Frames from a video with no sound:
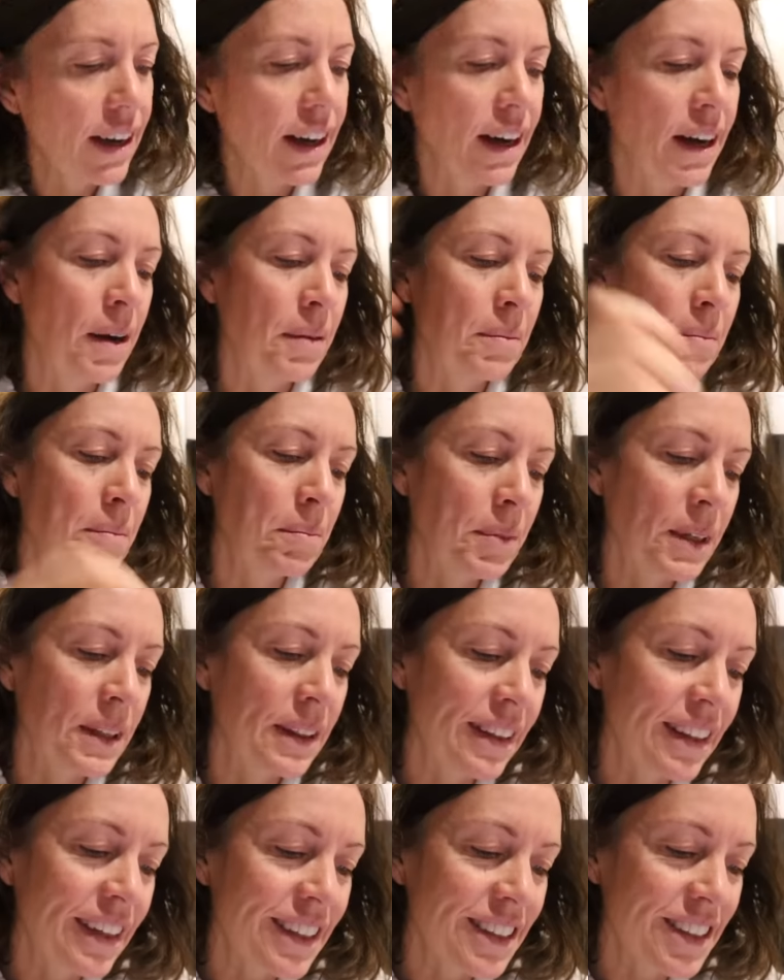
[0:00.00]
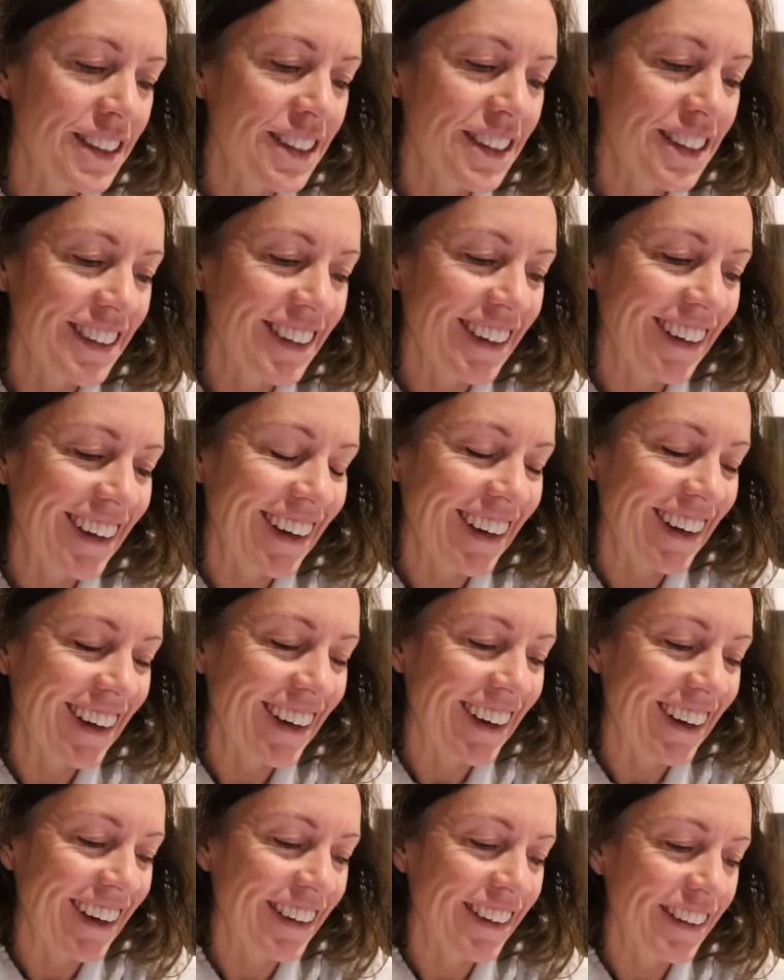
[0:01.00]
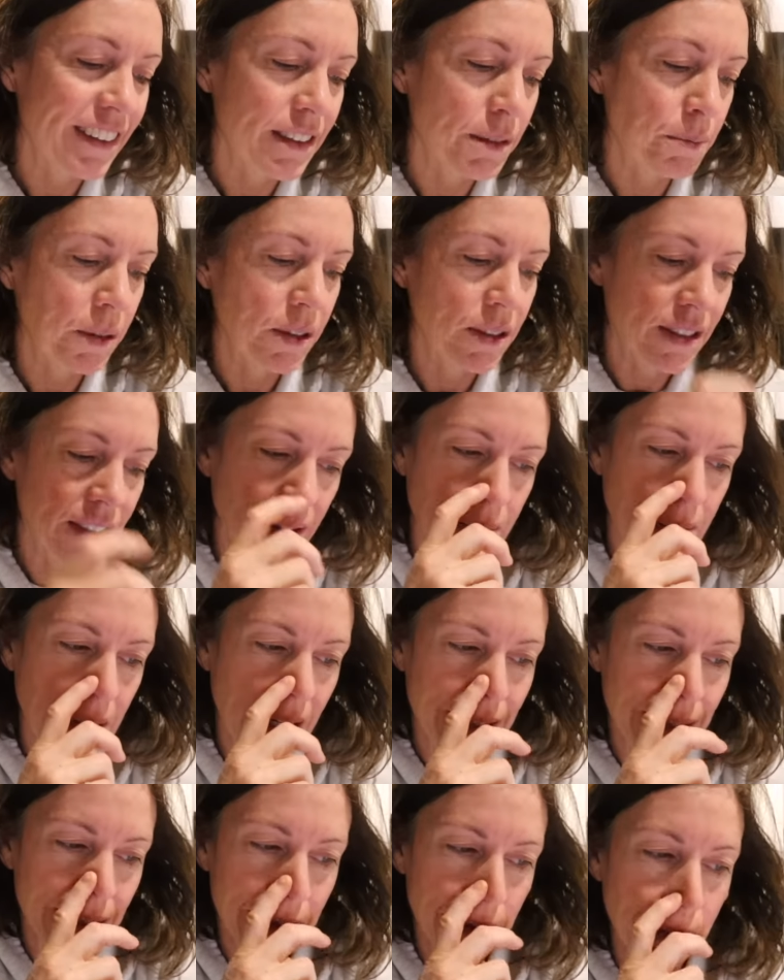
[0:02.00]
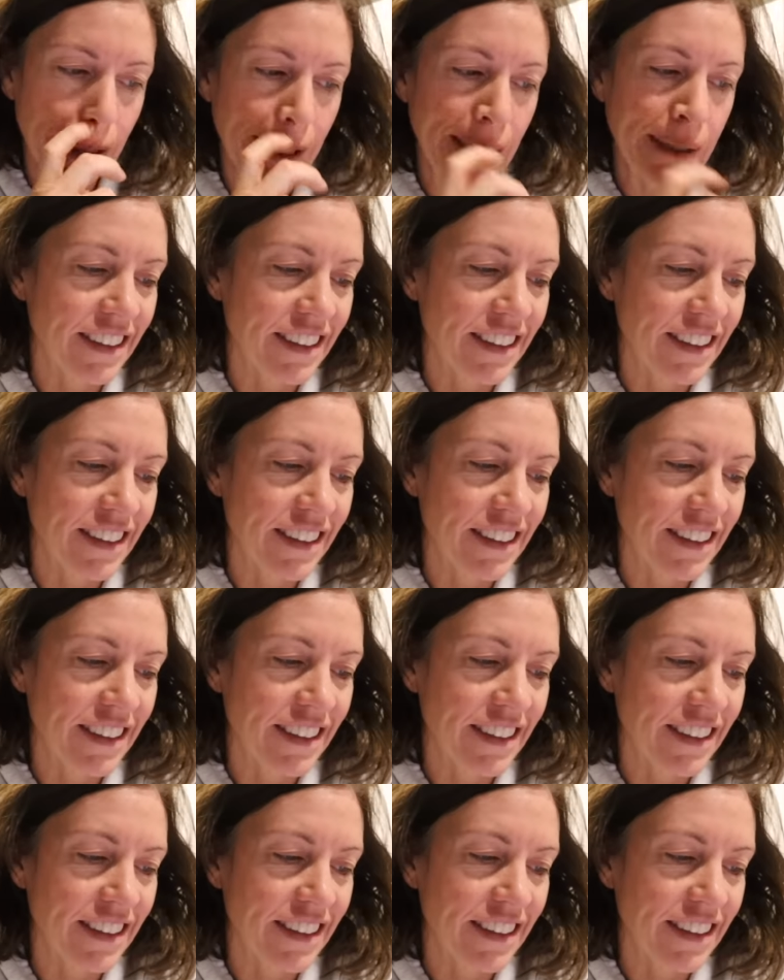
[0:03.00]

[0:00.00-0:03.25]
Um, but this uh, this person messaged me.